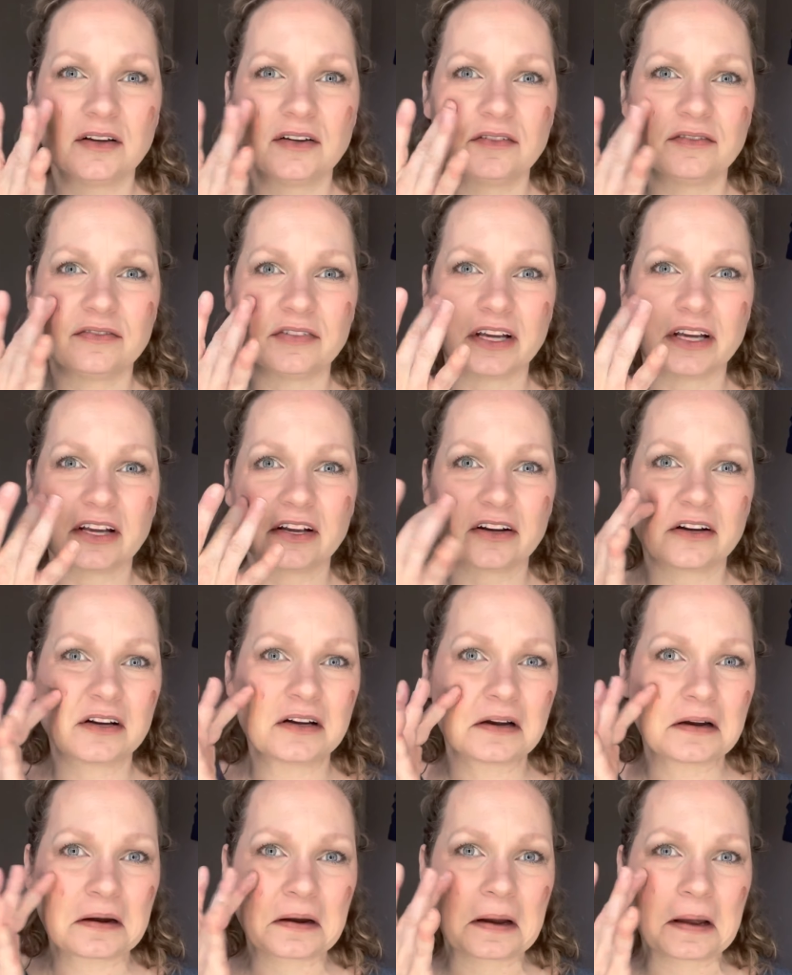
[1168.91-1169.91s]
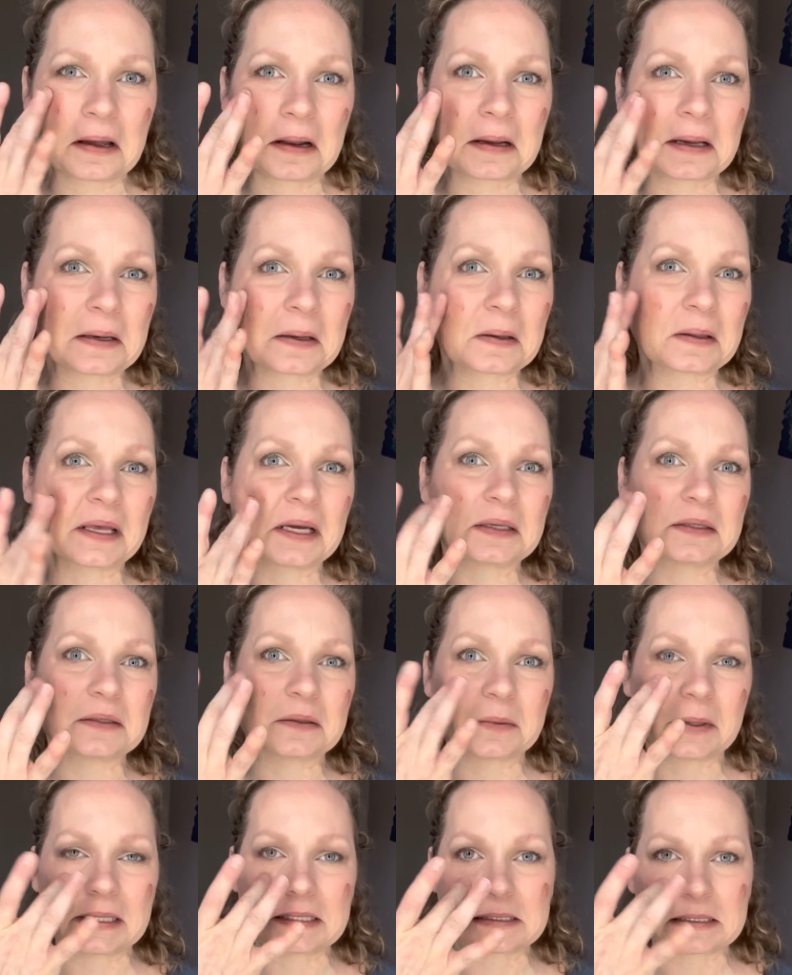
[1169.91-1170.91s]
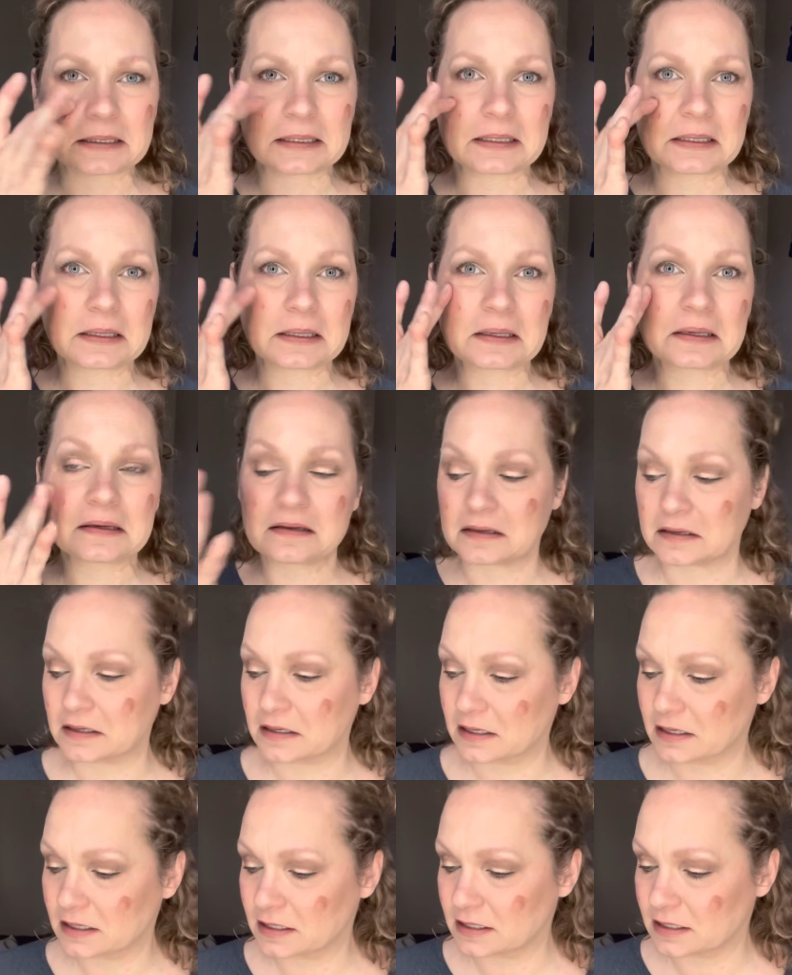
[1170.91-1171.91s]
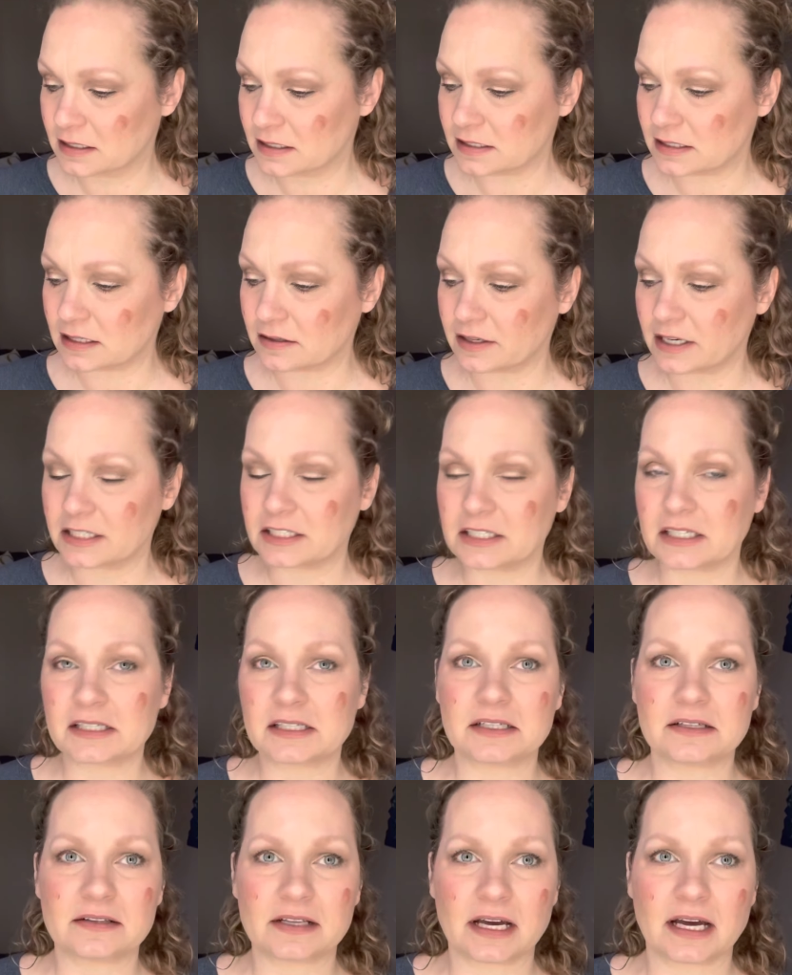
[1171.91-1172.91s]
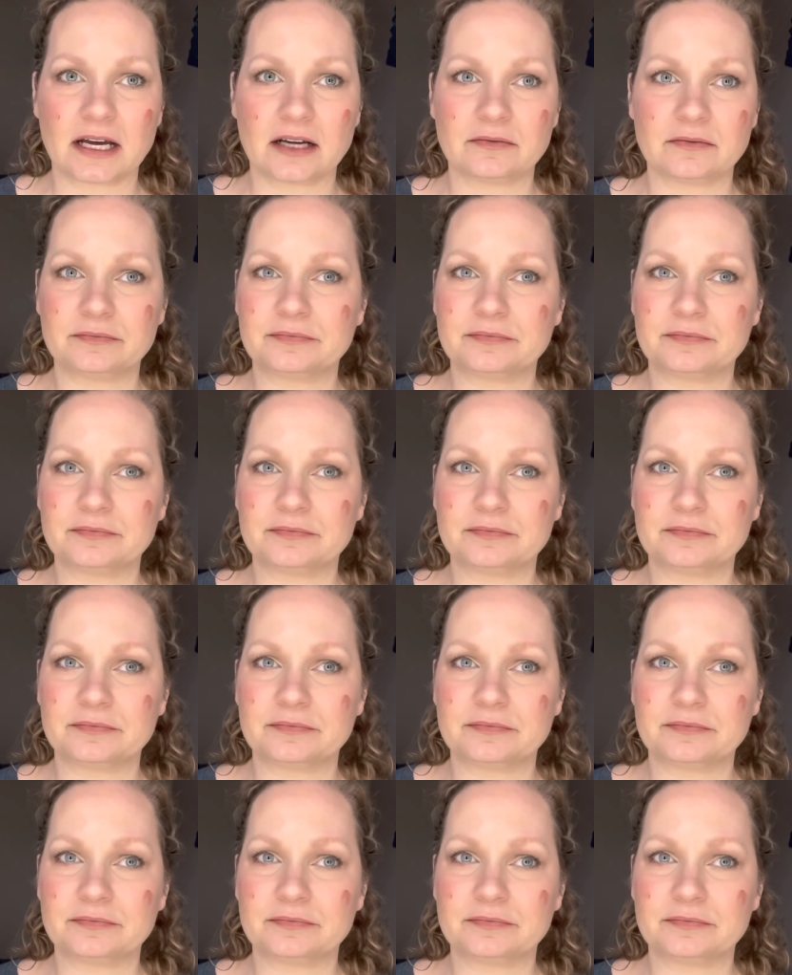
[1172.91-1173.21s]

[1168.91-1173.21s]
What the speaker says: finger, and I don't like to waste it. So I just do that.